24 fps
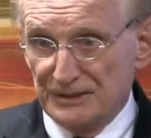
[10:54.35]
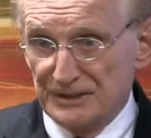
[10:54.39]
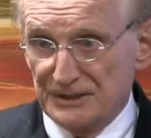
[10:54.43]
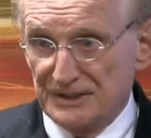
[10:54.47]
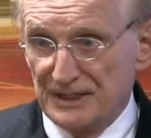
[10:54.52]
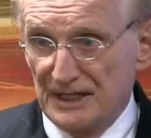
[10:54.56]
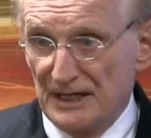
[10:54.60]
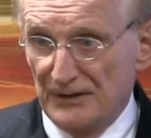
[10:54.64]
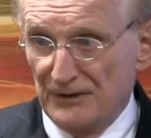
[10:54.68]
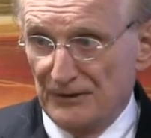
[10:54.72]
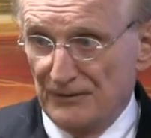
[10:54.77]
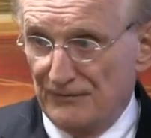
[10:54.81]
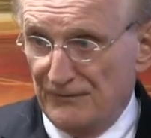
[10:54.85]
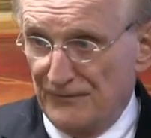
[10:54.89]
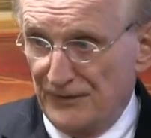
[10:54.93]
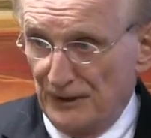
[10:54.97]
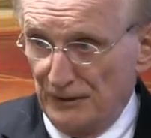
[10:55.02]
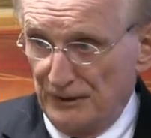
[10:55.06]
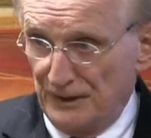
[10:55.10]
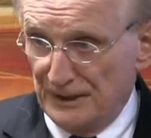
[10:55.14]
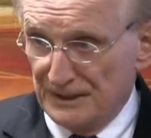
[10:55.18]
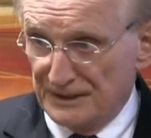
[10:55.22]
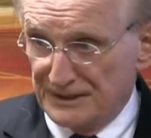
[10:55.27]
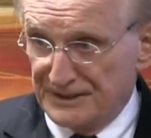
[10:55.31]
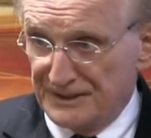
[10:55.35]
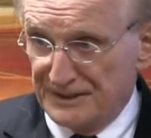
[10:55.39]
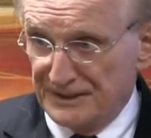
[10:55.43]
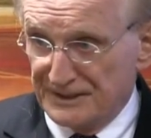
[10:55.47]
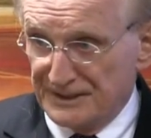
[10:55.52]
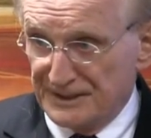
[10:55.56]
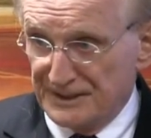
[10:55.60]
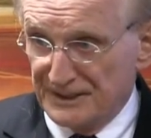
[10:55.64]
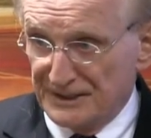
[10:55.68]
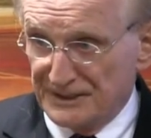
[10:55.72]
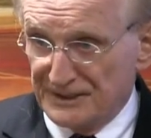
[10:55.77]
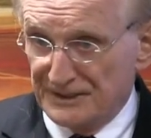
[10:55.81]
us how to focus the
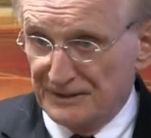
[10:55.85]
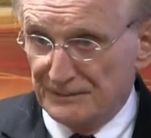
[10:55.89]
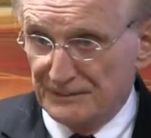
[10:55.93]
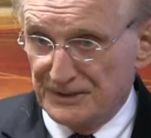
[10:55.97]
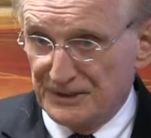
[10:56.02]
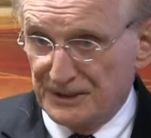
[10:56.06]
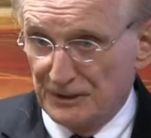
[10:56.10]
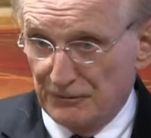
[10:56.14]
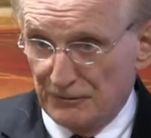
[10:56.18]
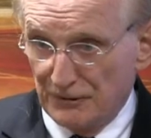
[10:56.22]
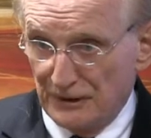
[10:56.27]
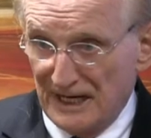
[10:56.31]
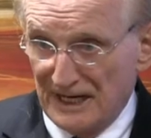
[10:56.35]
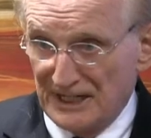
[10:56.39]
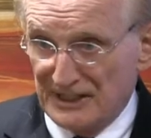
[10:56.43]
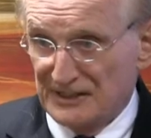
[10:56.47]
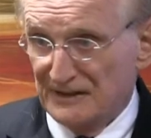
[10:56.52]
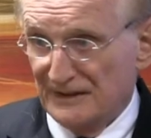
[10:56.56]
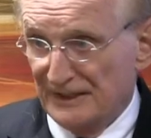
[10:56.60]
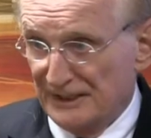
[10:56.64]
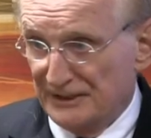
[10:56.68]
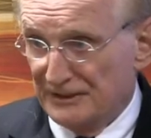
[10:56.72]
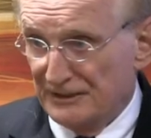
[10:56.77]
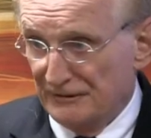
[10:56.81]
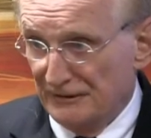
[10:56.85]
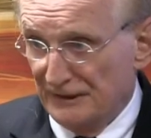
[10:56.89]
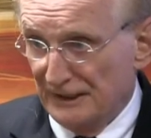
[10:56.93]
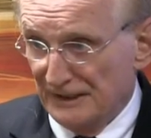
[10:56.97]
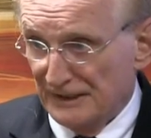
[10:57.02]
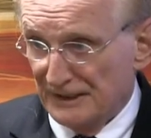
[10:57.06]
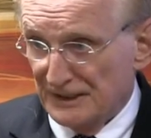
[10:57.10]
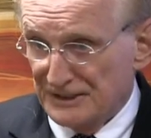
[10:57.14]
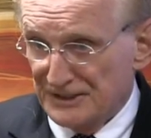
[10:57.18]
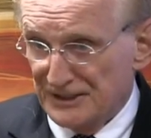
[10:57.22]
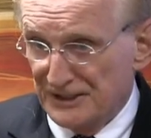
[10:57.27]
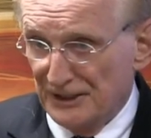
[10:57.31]
system so we're actually treating
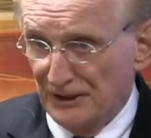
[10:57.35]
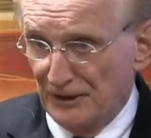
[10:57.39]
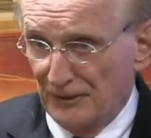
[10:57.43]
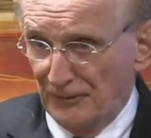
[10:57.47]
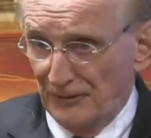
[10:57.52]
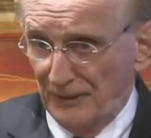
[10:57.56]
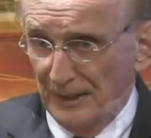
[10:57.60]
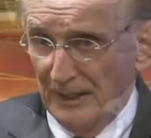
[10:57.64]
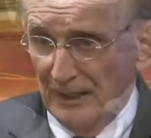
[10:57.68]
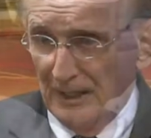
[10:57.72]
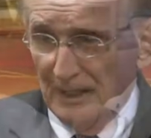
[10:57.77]
the stone.